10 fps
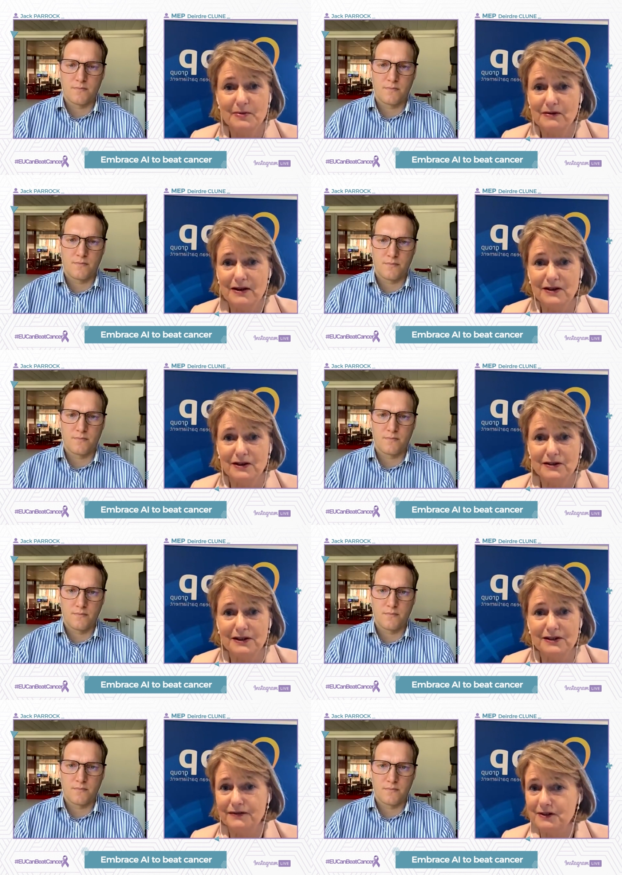Speaker 1: be
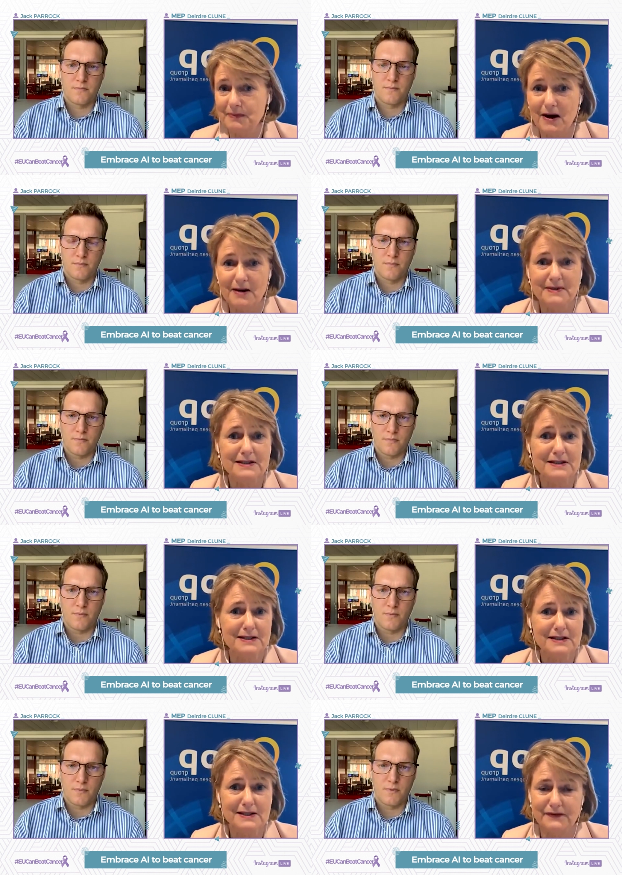cross-cutting different departments,
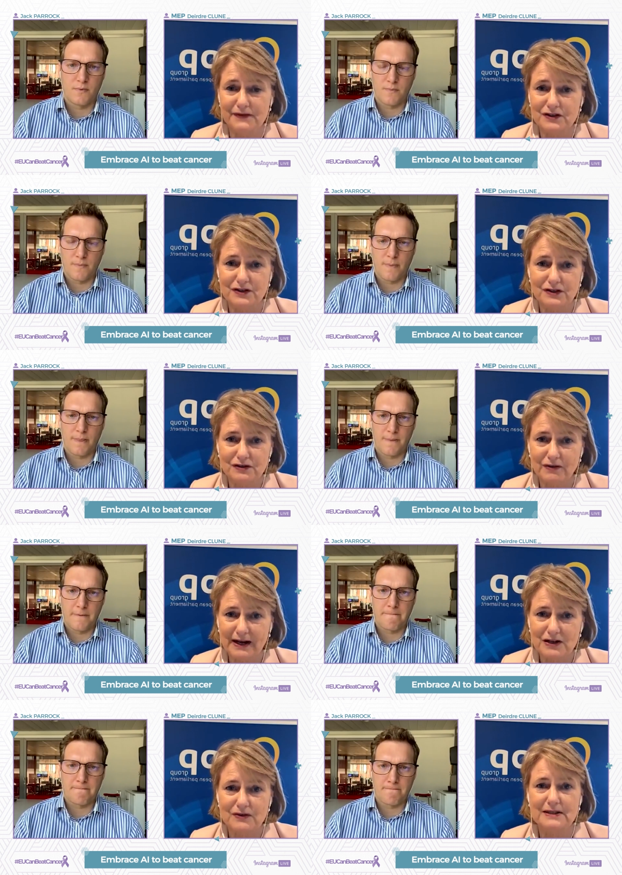different
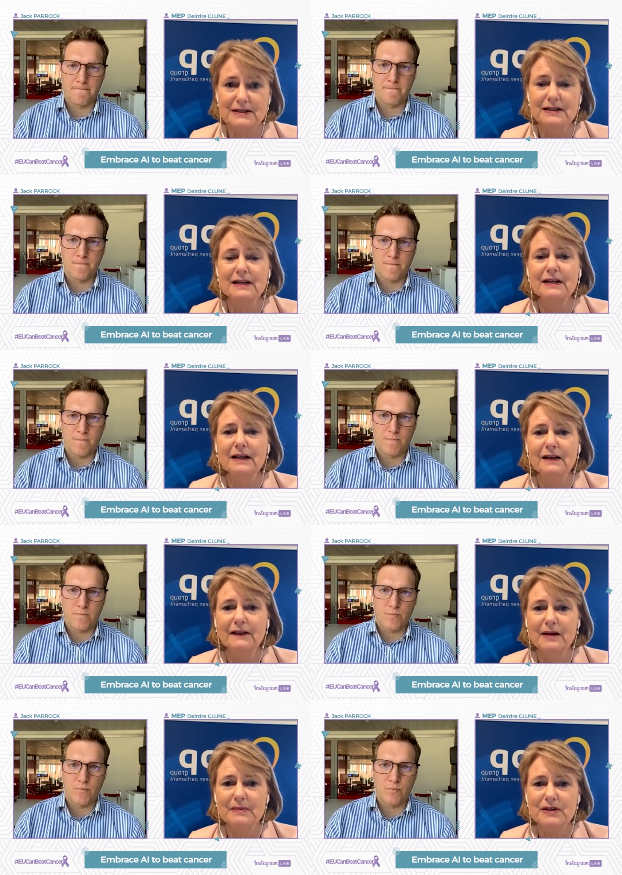directorates in
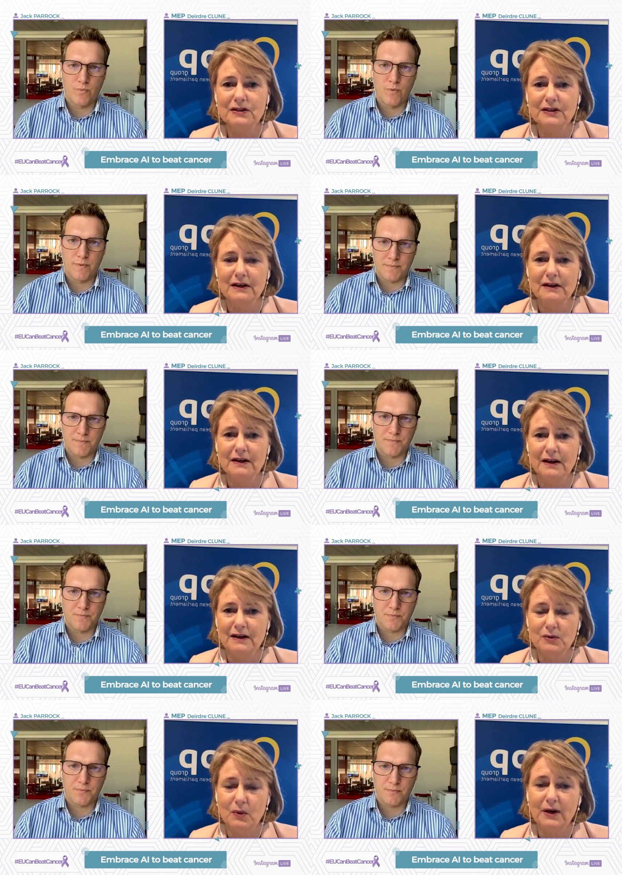the Commission uh,
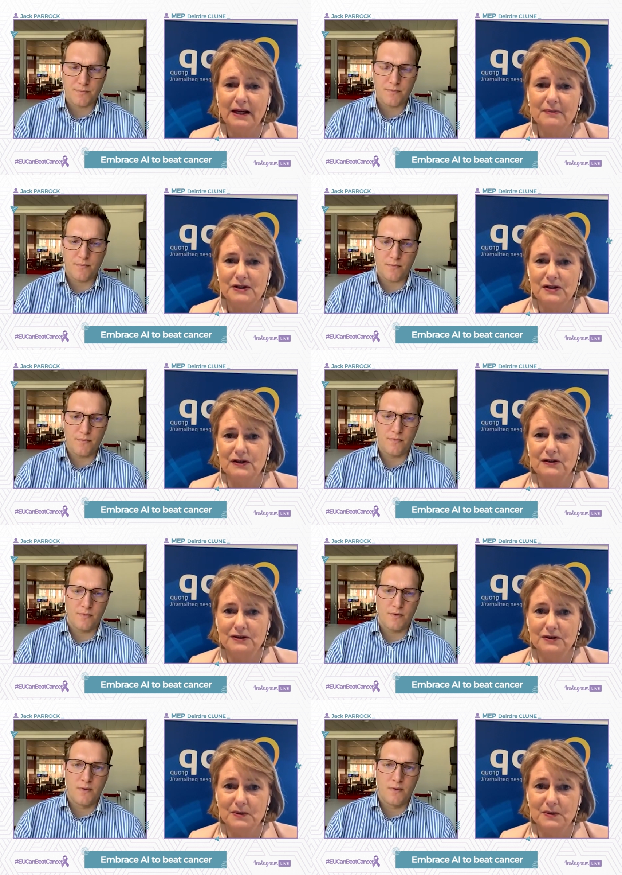as to what can be done to